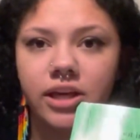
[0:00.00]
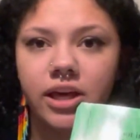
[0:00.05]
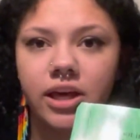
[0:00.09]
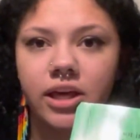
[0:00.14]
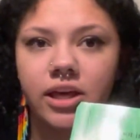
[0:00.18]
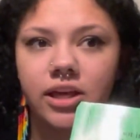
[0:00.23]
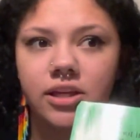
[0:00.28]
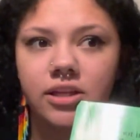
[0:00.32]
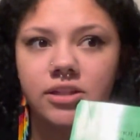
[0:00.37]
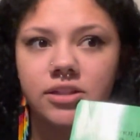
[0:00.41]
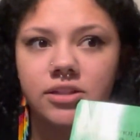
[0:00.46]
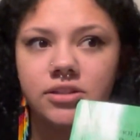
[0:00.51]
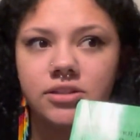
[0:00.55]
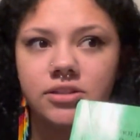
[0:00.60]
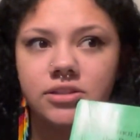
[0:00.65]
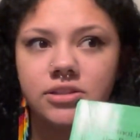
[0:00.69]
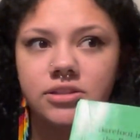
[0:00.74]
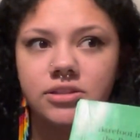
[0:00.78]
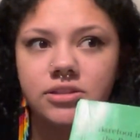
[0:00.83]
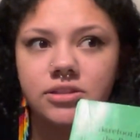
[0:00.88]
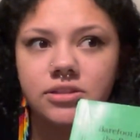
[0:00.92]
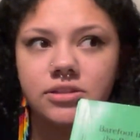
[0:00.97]
and
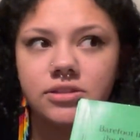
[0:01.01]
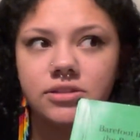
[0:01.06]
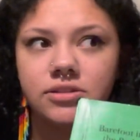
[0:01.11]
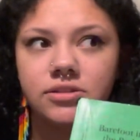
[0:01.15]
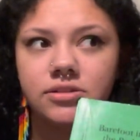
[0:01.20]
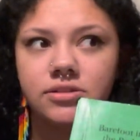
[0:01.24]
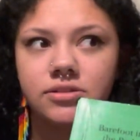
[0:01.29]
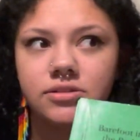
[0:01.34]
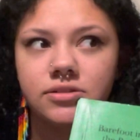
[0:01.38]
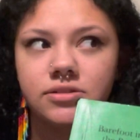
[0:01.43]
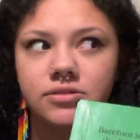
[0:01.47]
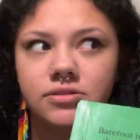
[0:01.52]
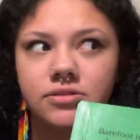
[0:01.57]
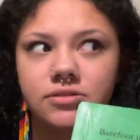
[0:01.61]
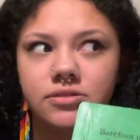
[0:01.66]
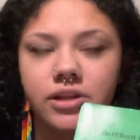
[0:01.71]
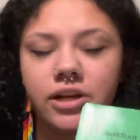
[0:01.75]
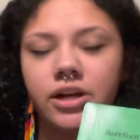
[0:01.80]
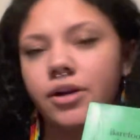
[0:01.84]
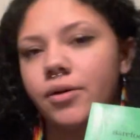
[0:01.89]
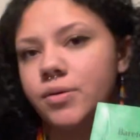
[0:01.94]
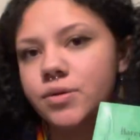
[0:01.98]
I
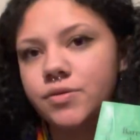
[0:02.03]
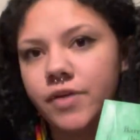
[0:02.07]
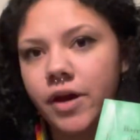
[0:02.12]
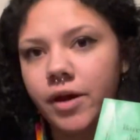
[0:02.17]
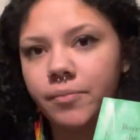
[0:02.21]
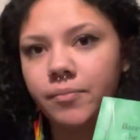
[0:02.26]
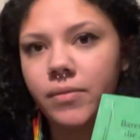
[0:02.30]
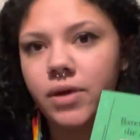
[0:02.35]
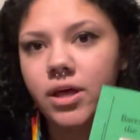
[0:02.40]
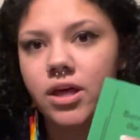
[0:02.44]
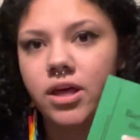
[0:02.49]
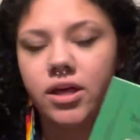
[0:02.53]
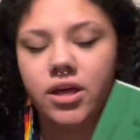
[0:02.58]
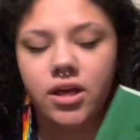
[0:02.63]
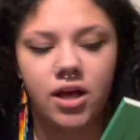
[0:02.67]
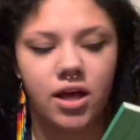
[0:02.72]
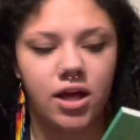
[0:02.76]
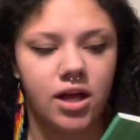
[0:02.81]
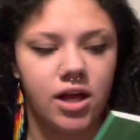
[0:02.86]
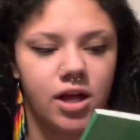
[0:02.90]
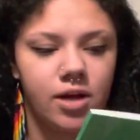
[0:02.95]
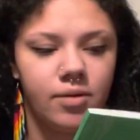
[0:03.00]
don't know, it's
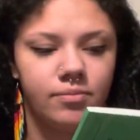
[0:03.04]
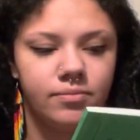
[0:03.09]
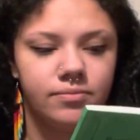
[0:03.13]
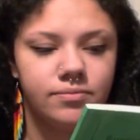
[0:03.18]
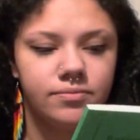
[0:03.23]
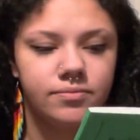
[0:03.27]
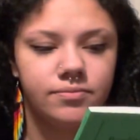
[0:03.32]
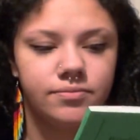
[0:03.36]
fun.